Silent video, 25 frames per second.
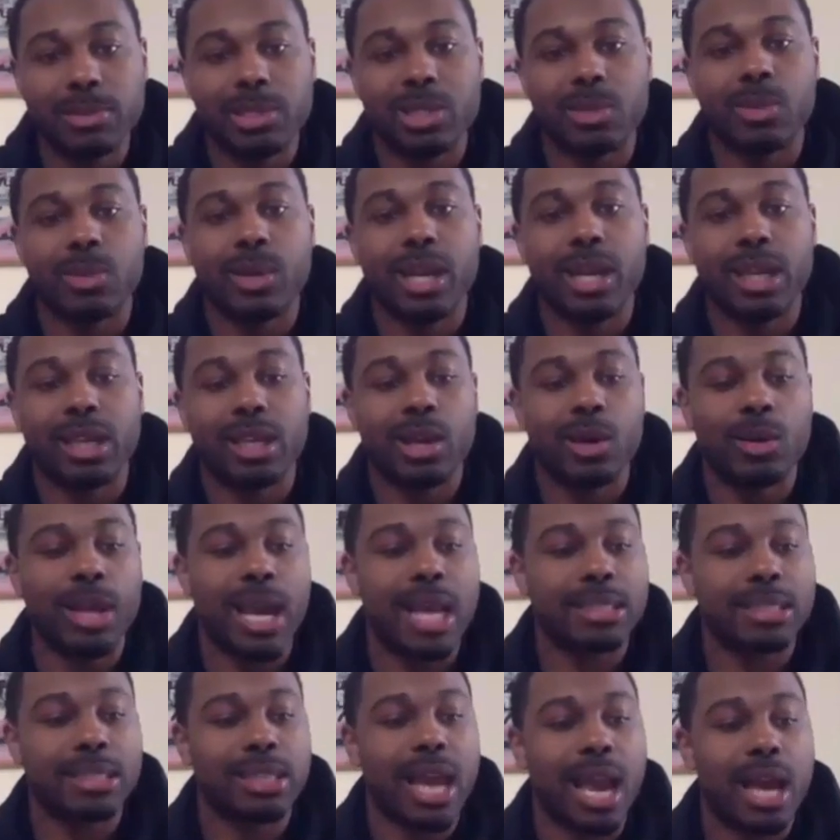them to where they go,
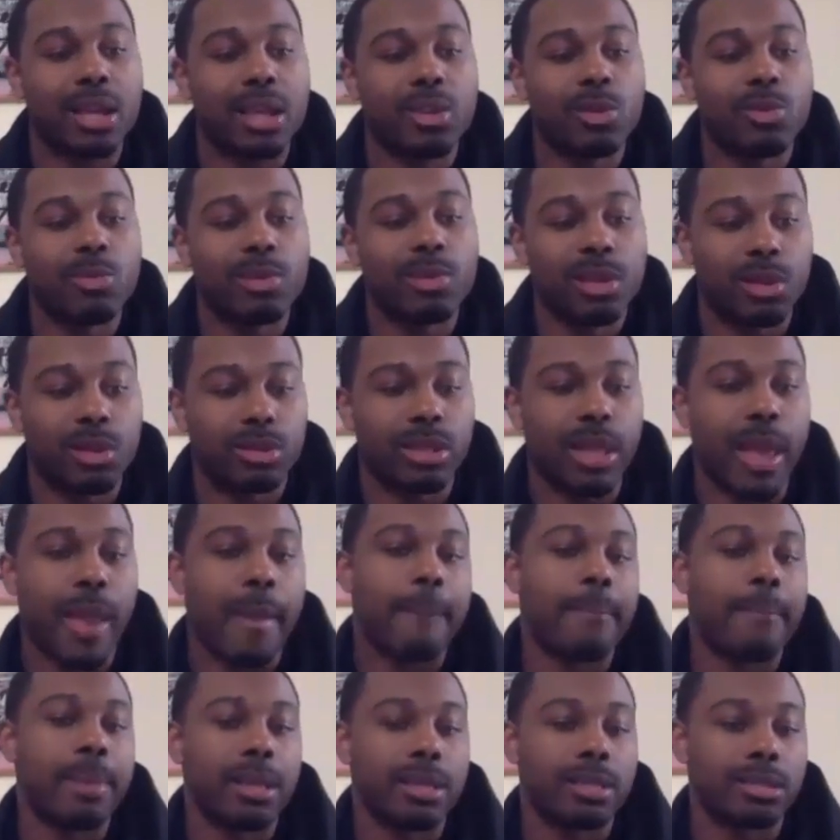that's how you build
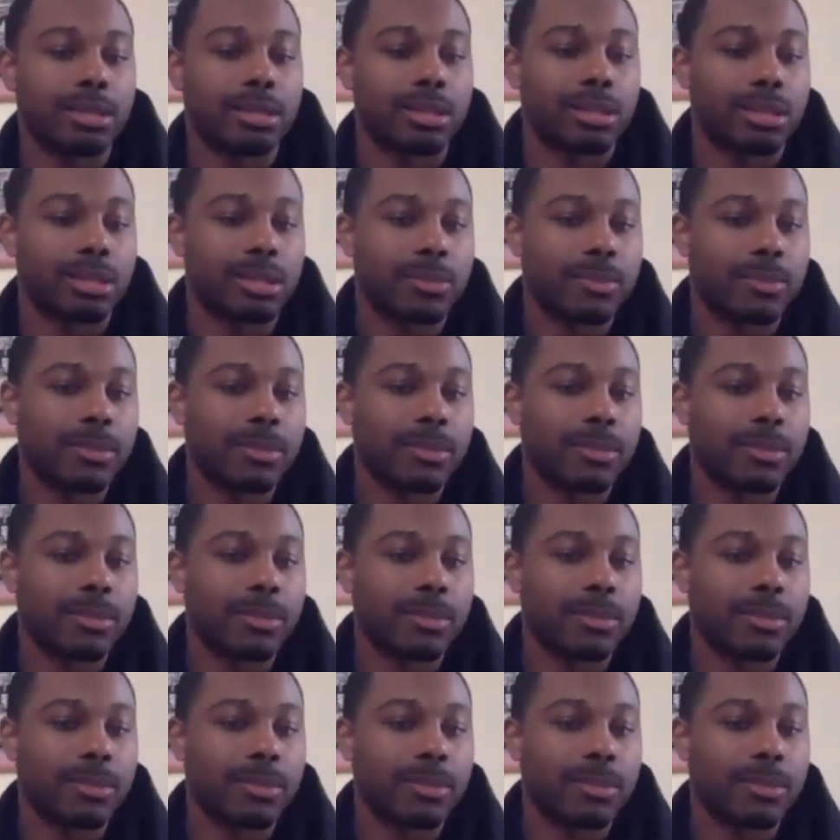that business.